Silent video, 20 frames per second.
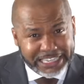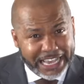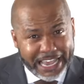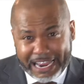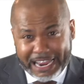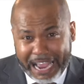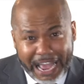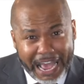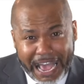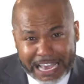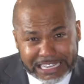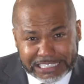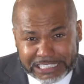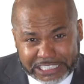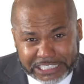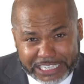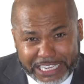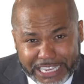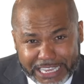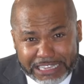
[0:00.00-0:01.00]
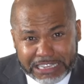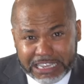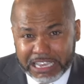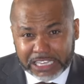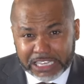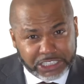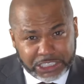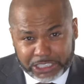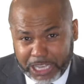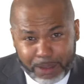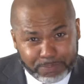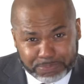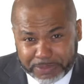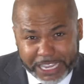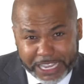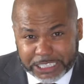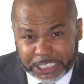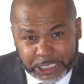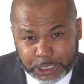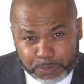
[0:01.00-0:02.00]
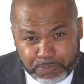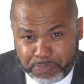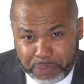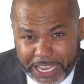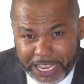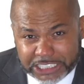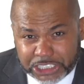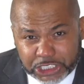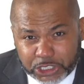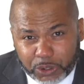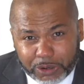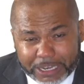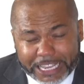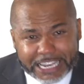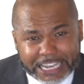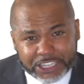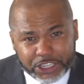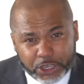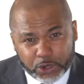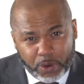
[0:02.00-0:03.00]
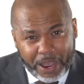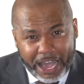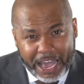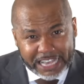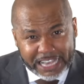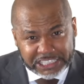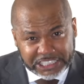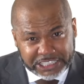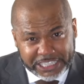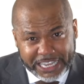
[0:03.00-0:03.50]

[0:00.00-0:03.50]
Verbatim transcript: and saying, I see something special in you. I